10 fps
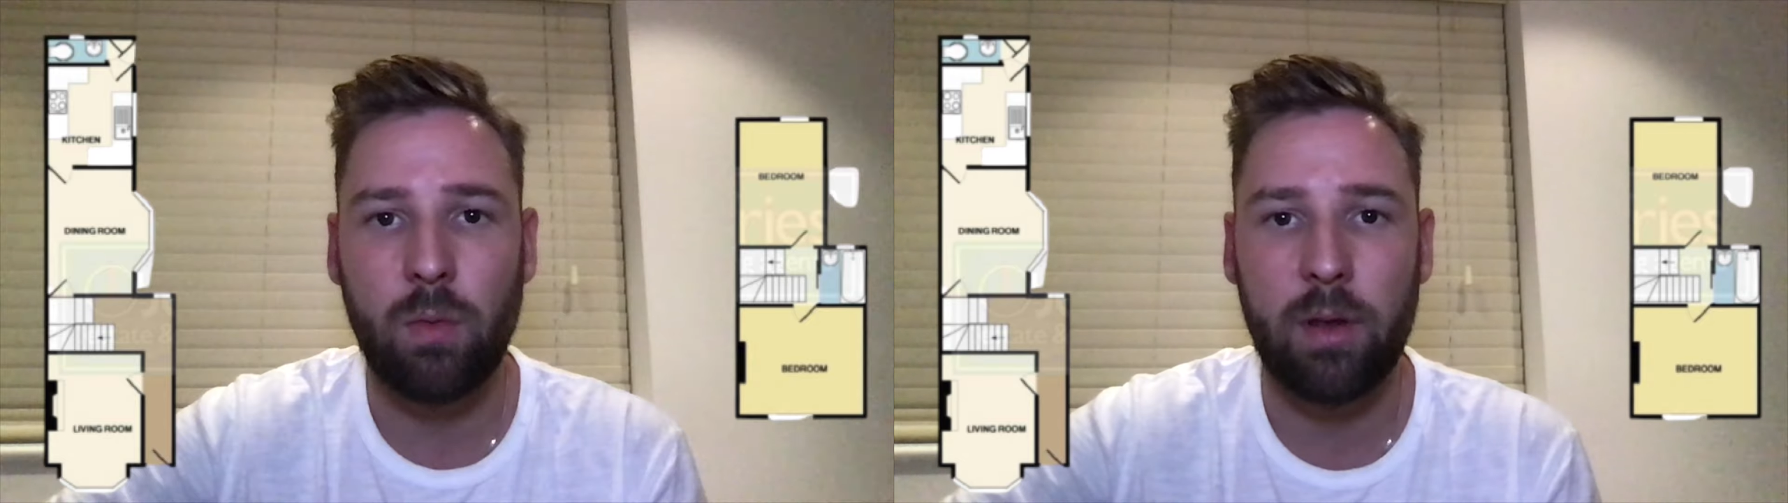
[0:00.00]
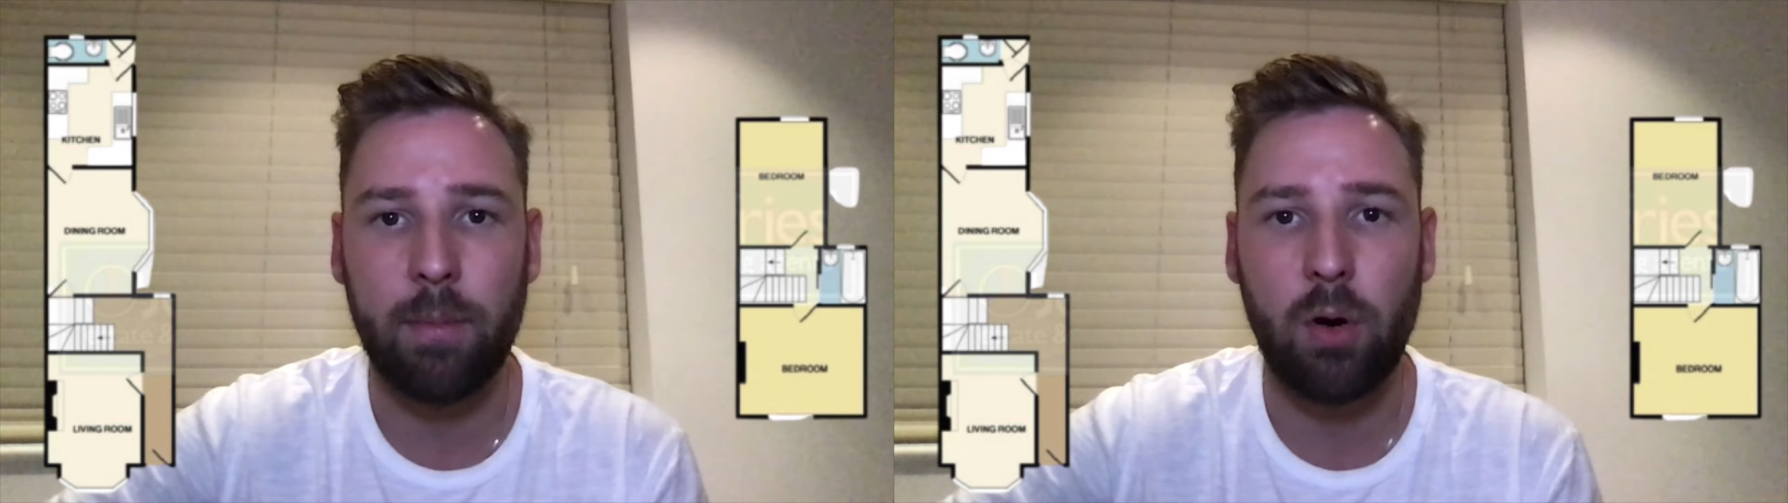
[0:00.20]

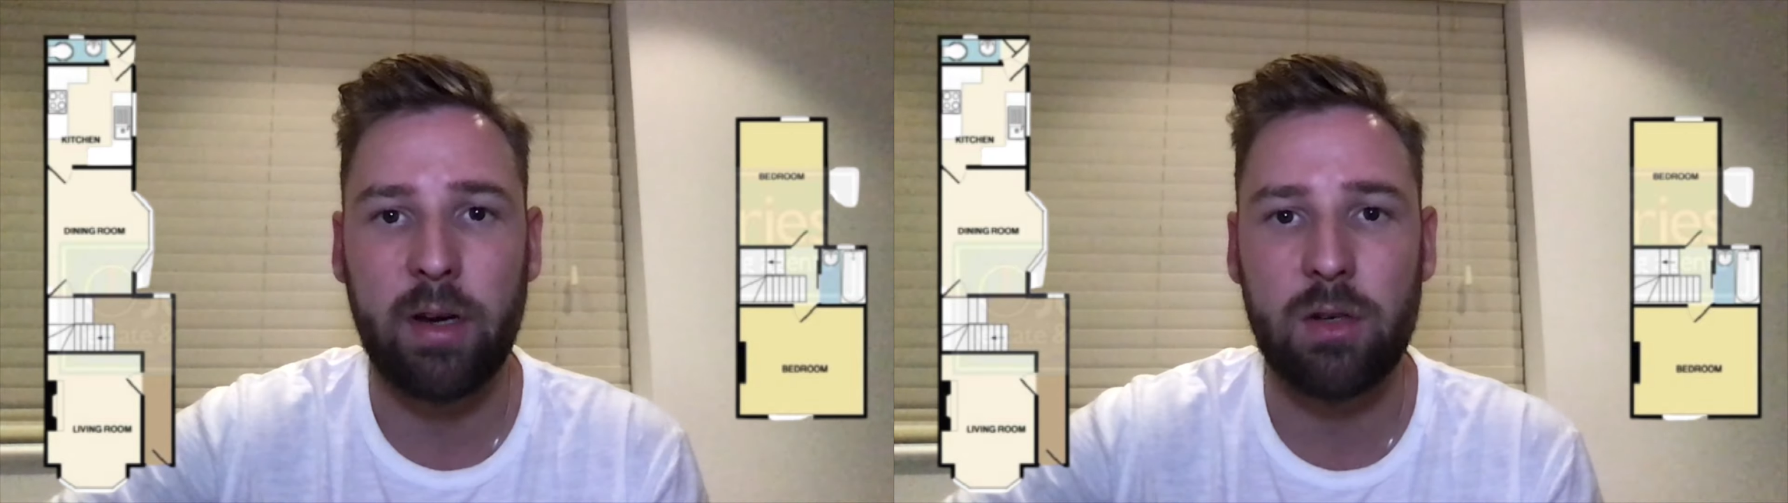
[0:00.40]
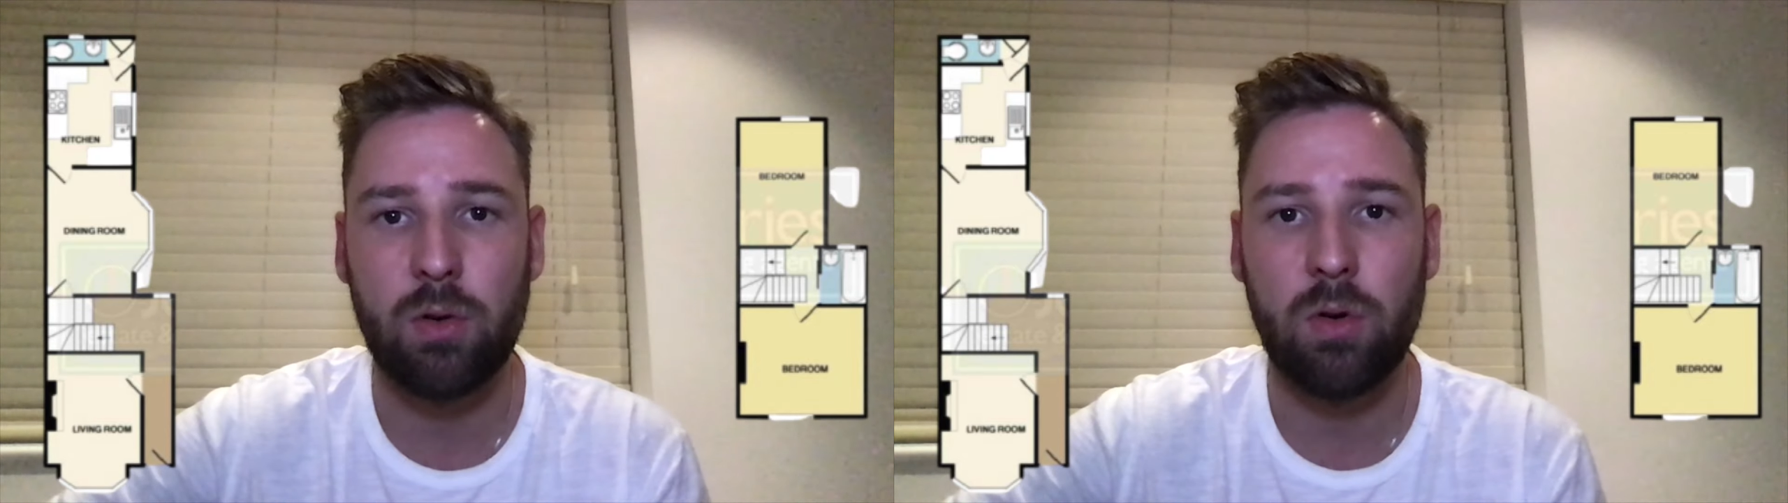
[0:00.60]
with a
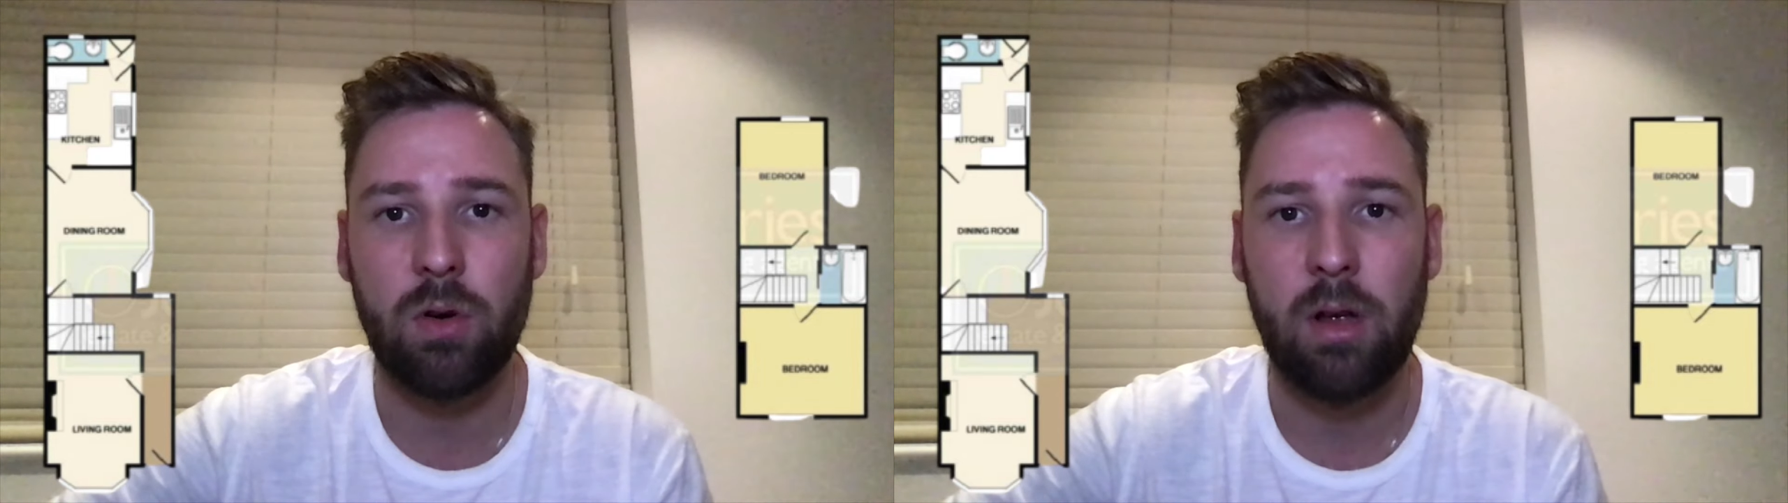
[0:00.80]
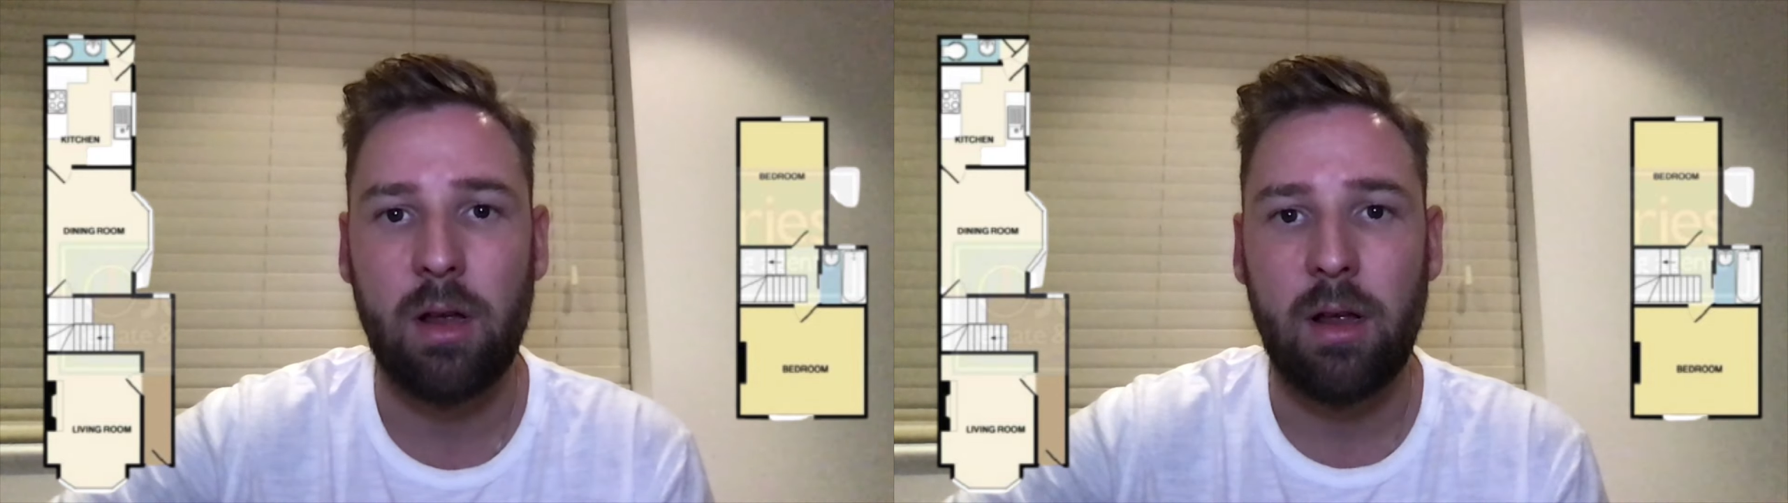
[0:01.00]
pocket door
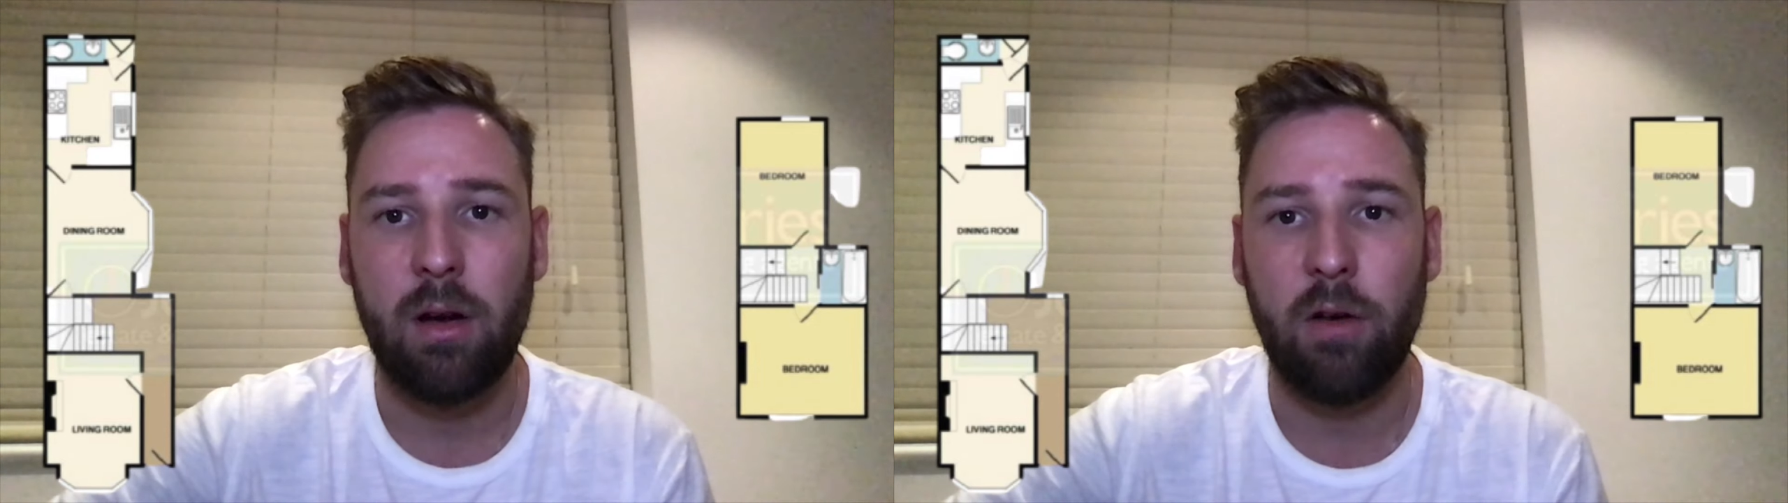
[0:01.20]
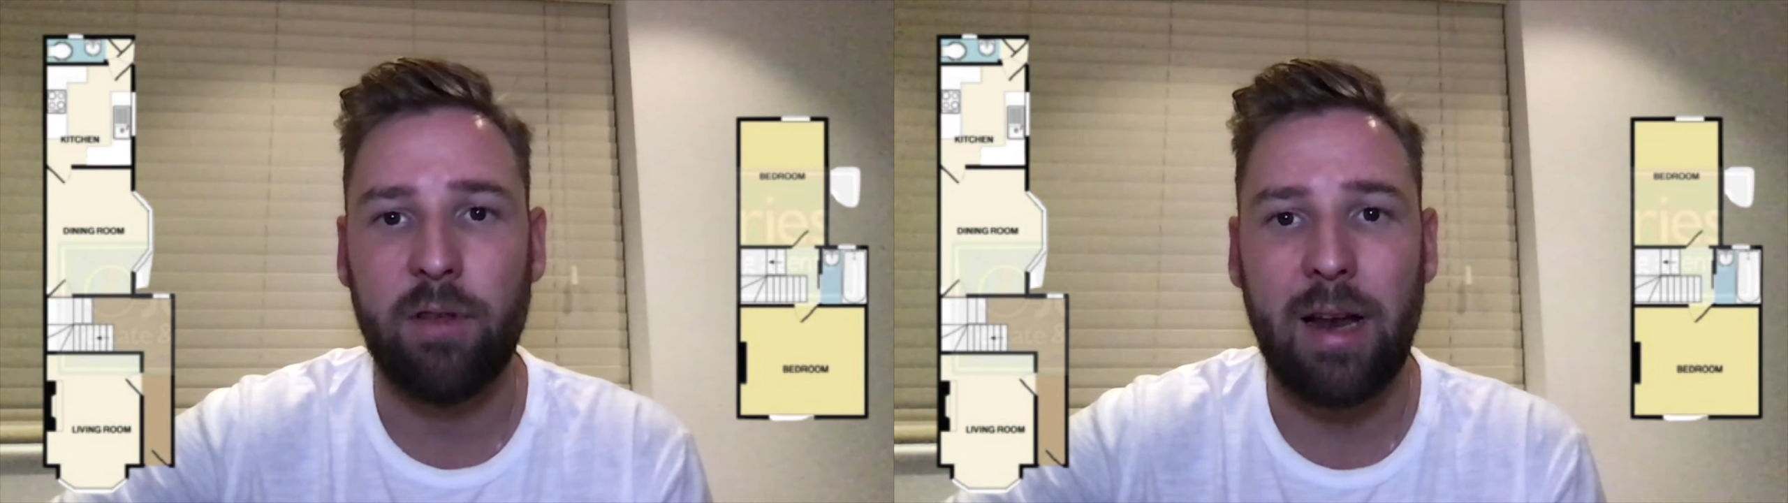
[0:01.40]

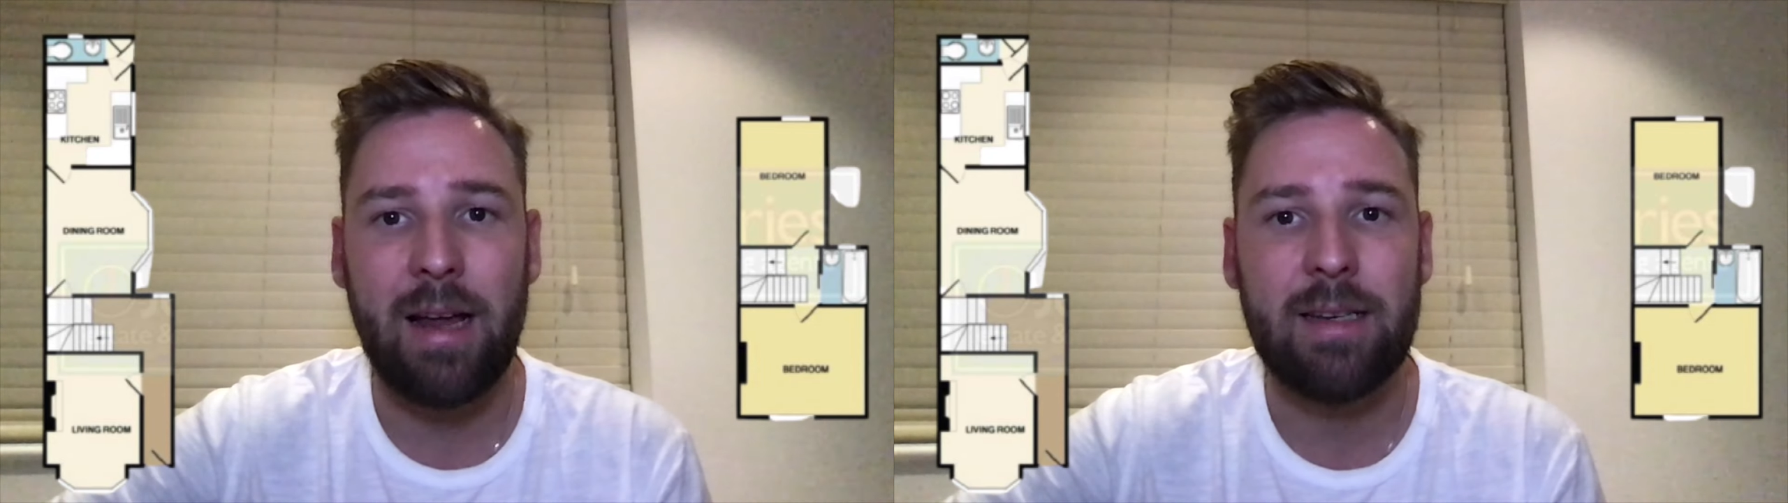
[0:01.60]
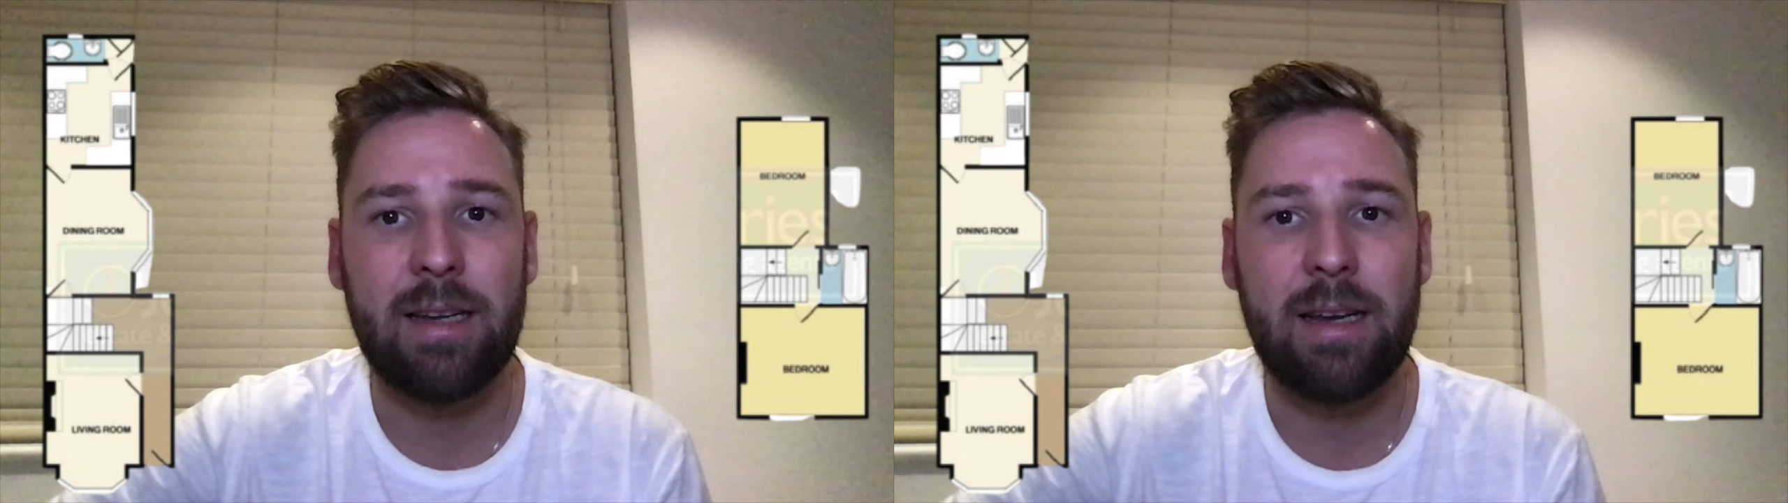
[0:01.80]
off the
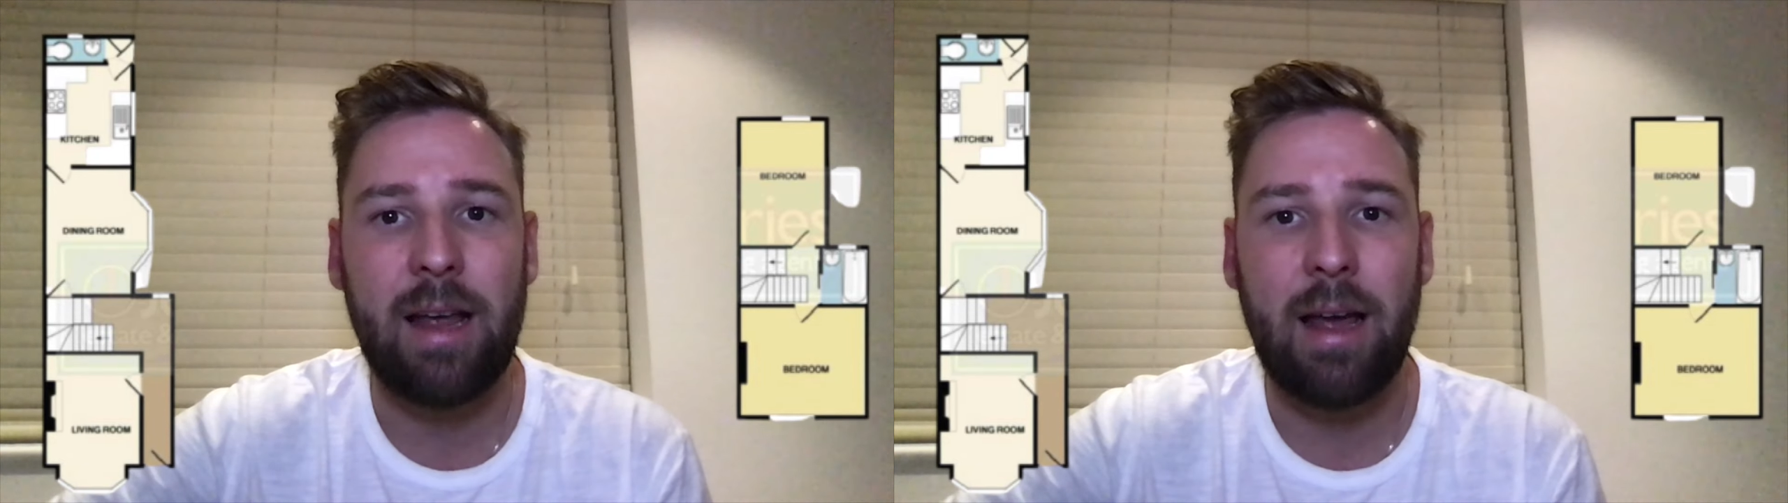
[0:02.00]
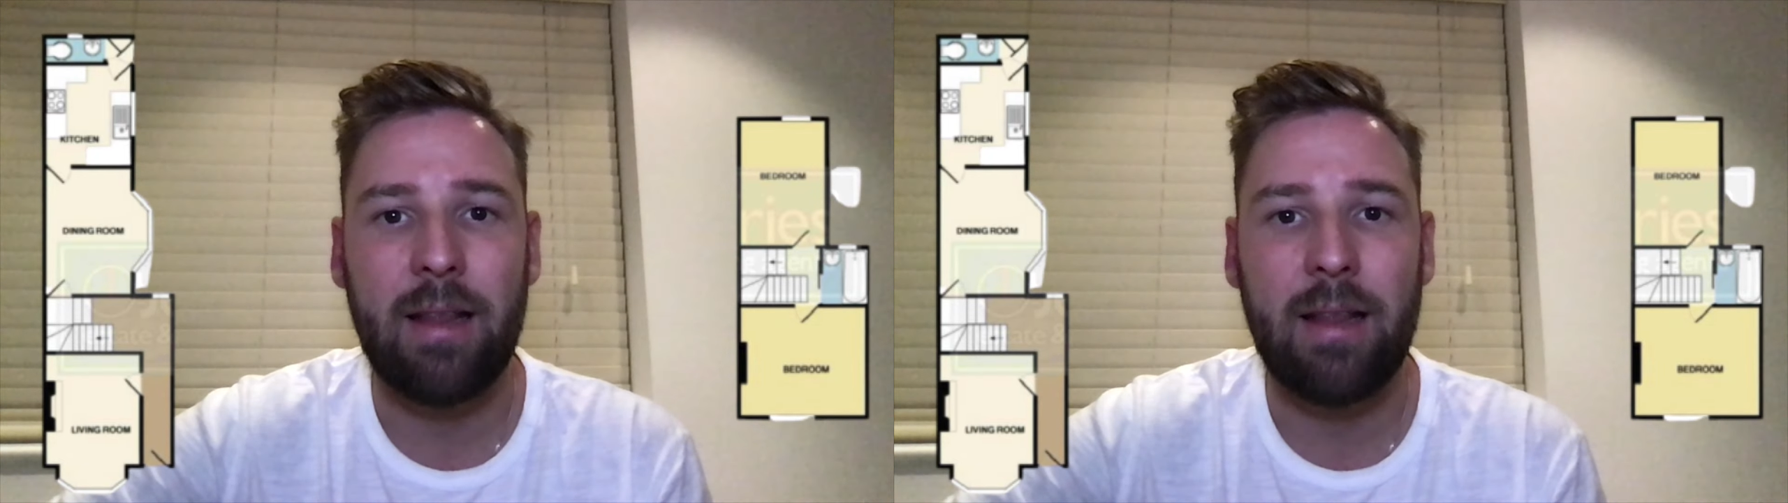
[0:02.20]
landing,